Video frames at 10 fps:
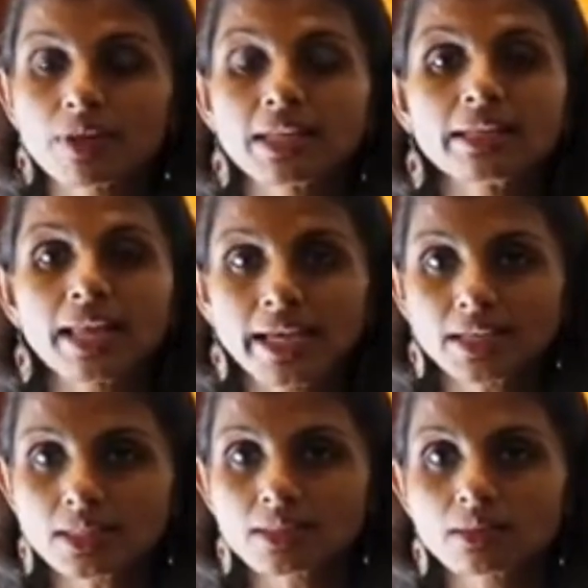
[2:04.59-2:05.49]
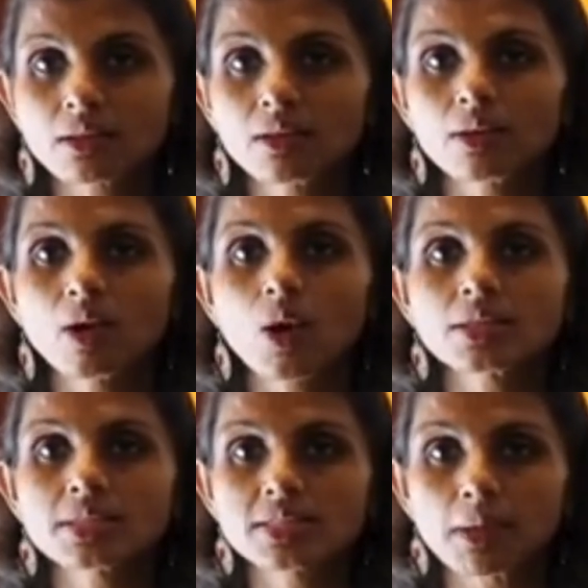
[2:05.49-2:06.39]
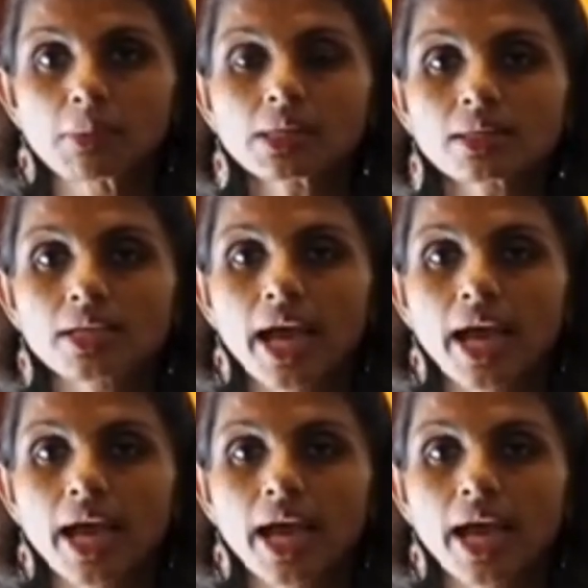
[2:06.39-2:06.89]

very light on stomach,